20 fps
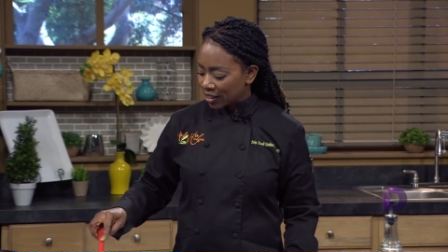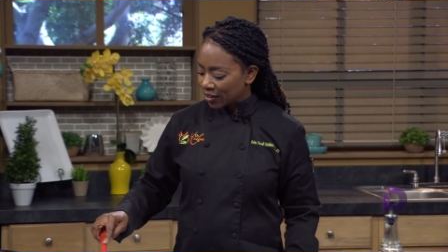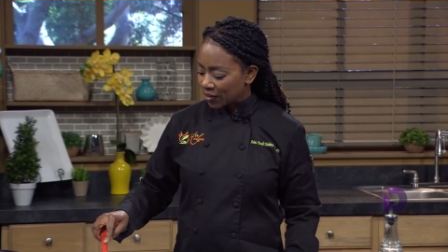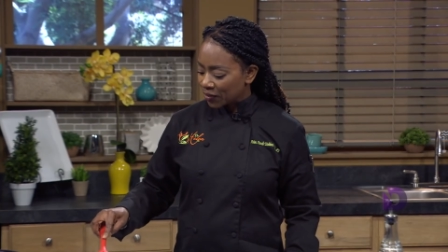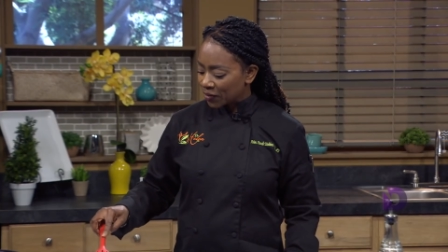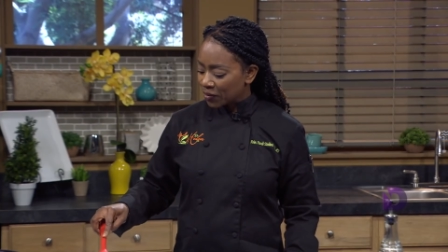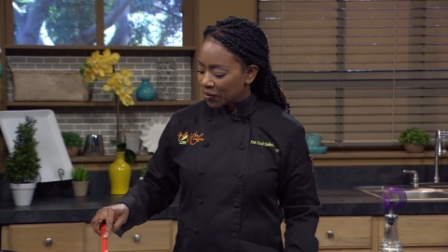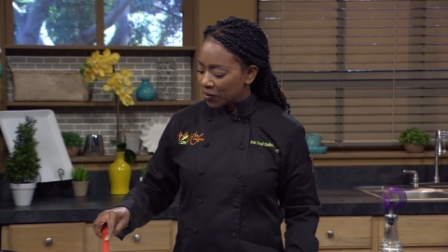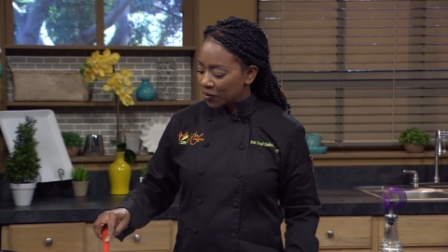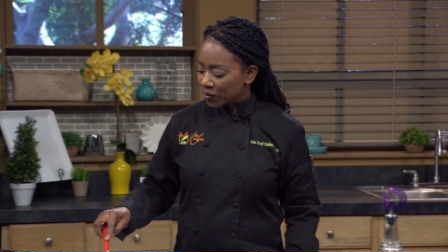
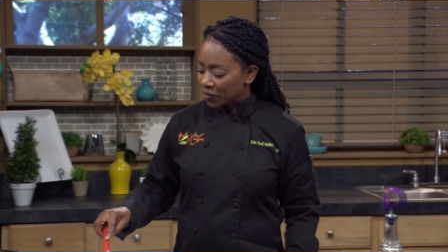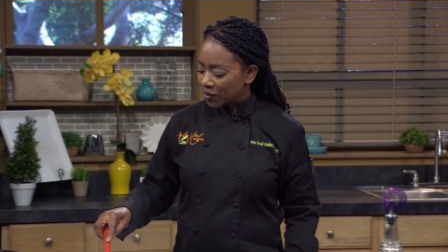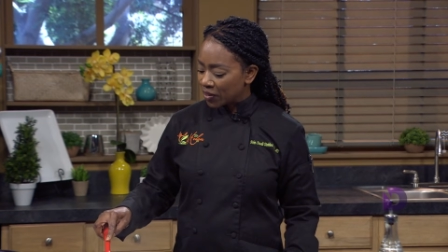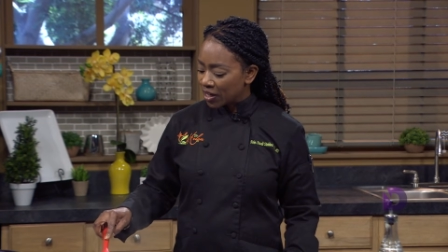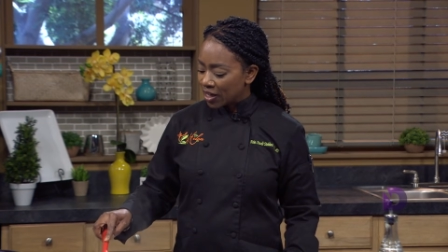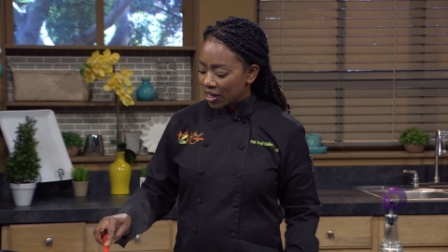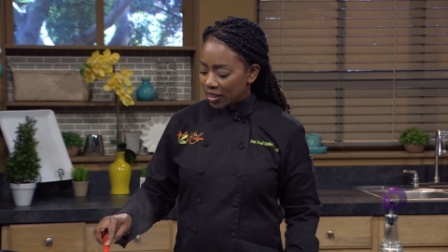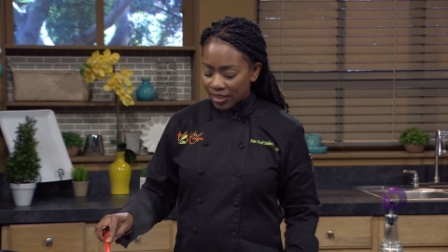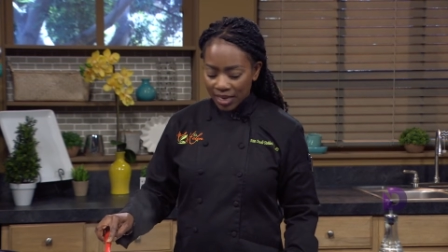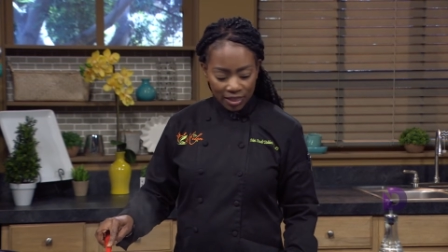Ooh,
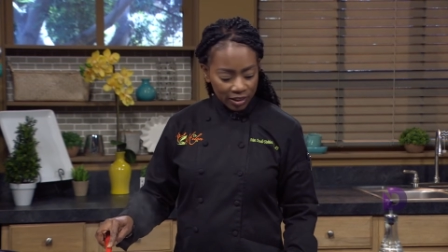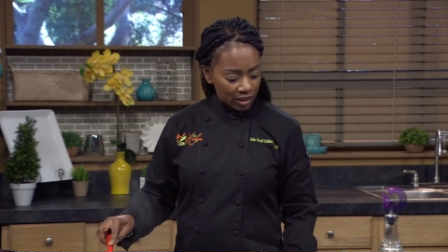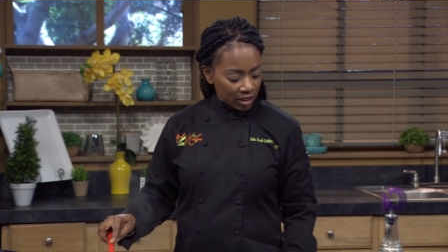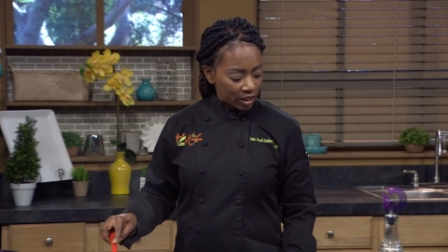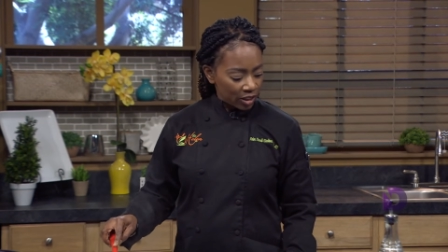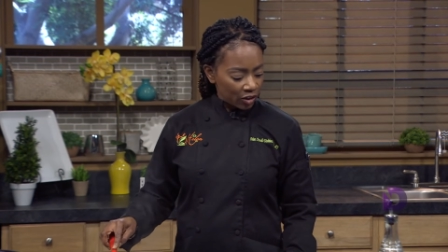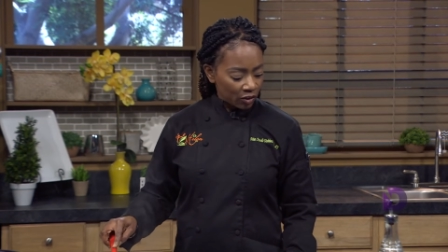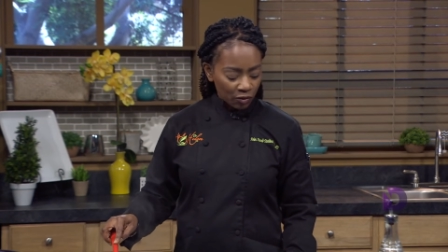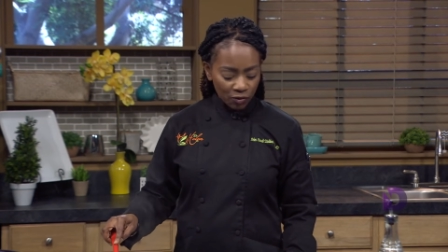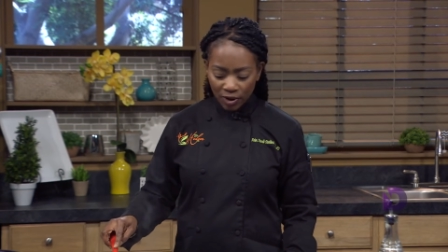that's
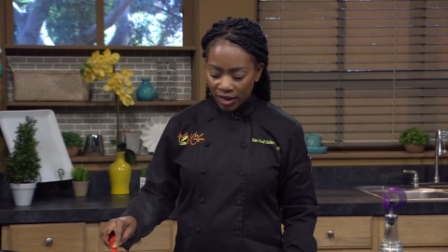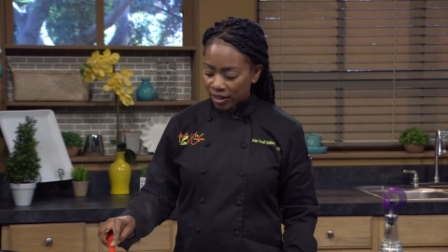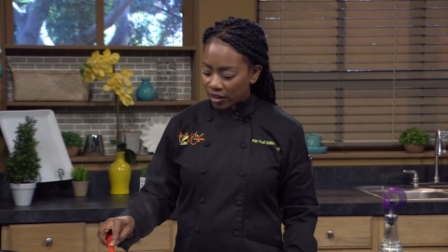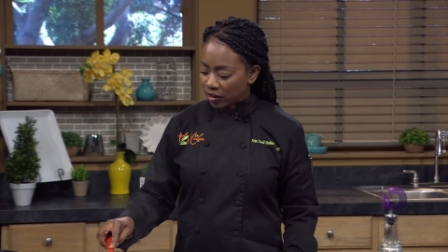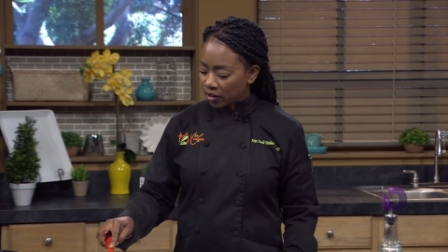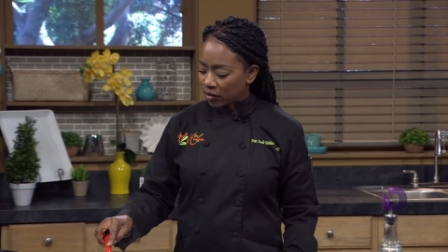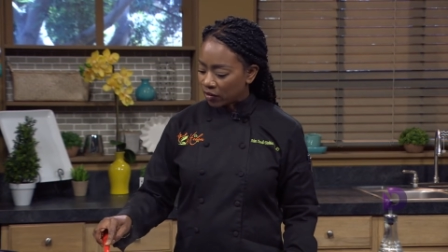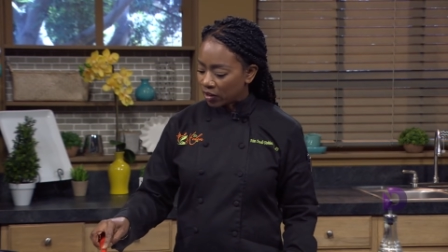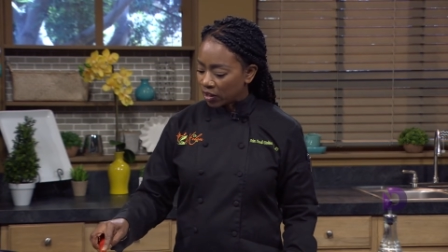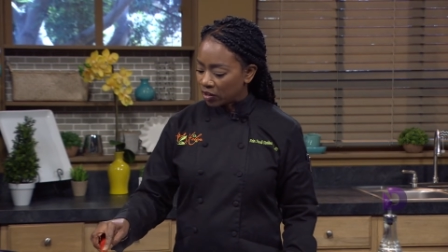the
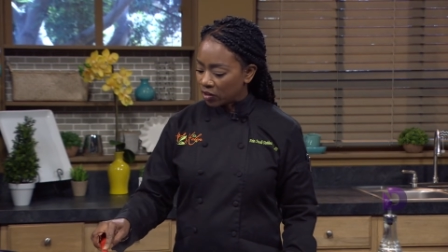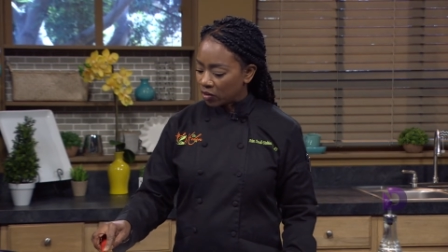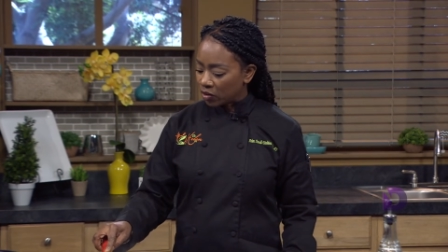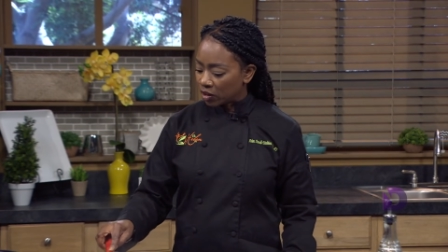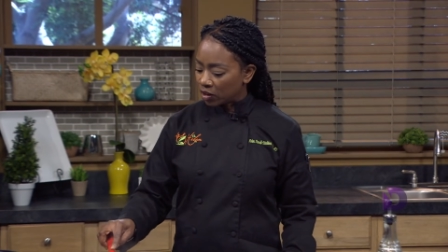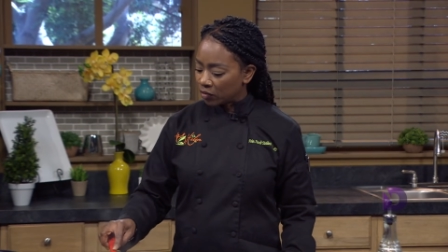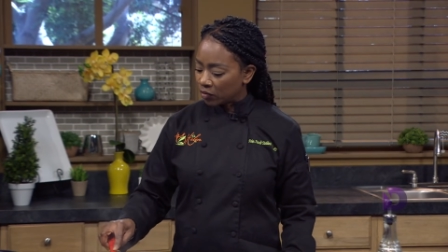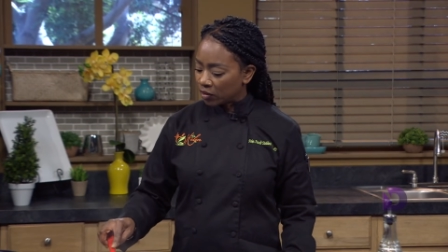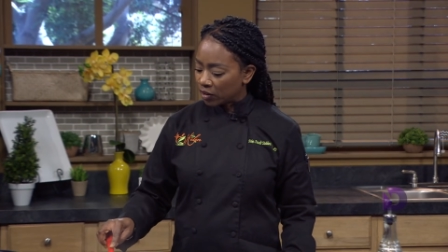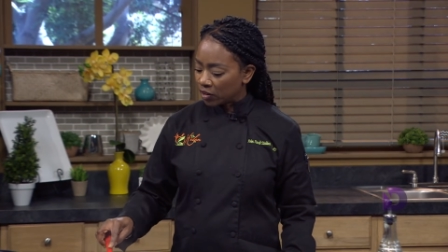oregano that you
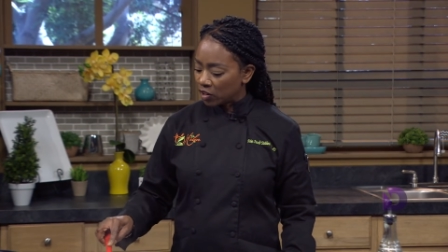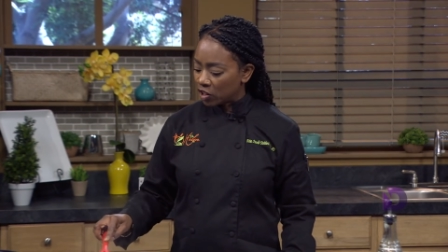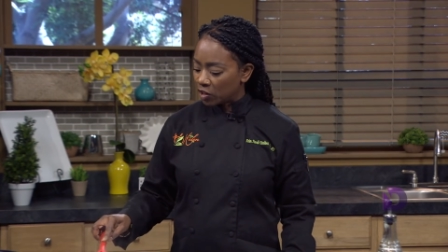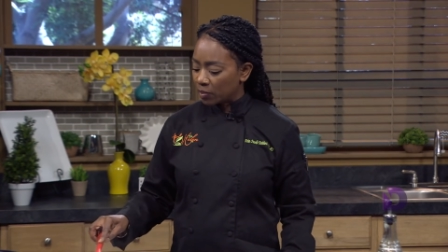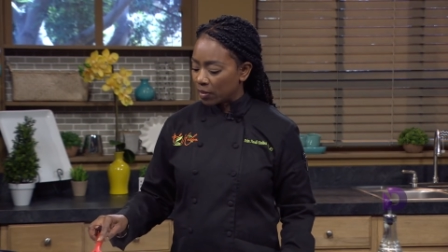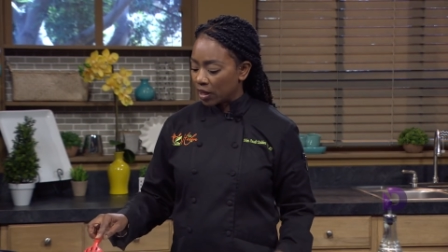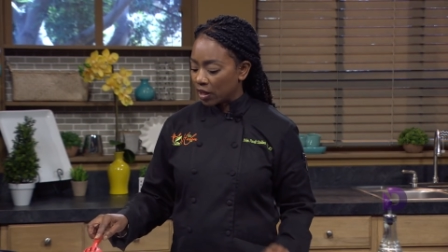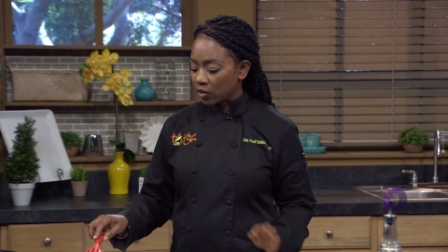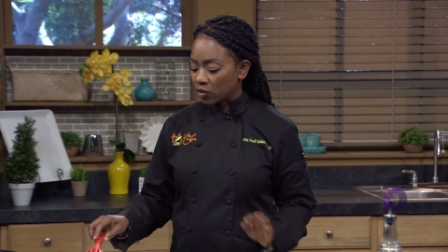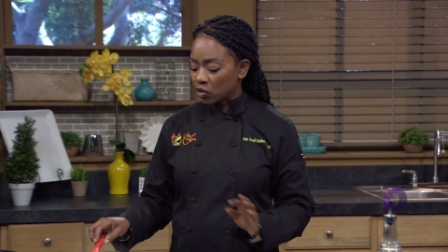can really smell.